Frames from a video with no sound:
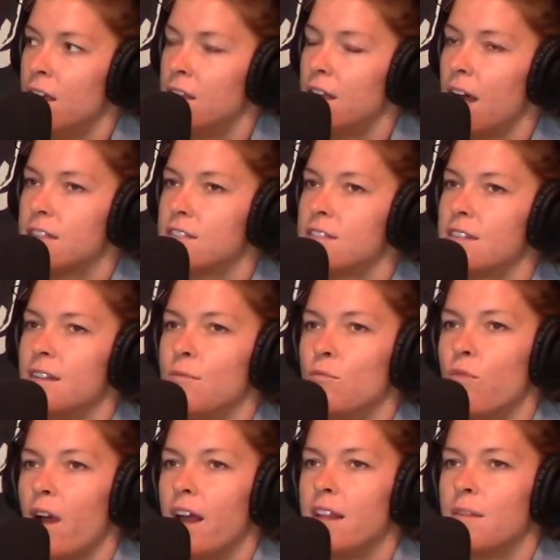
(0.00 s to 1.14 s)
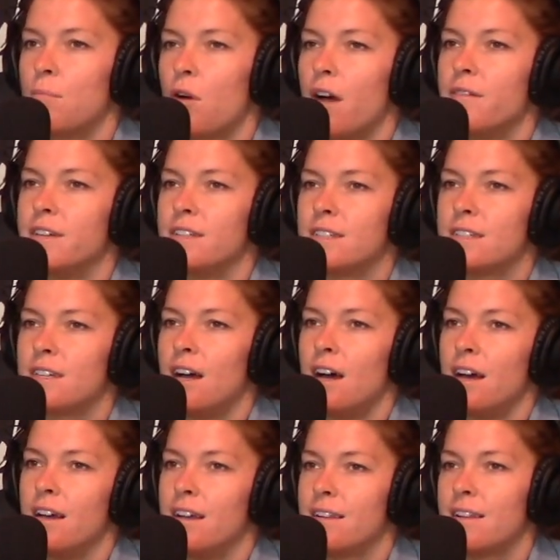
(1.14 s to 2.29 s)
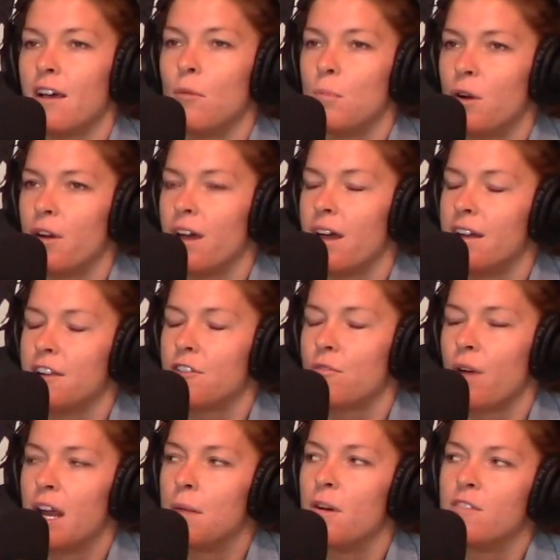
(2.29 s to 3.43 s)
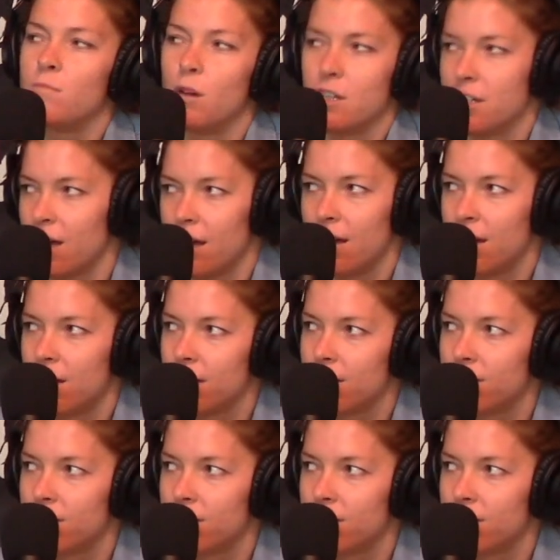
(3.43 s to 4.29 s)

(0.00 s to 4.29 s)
That's right. The province, it's Alberta, and it's right above Montana.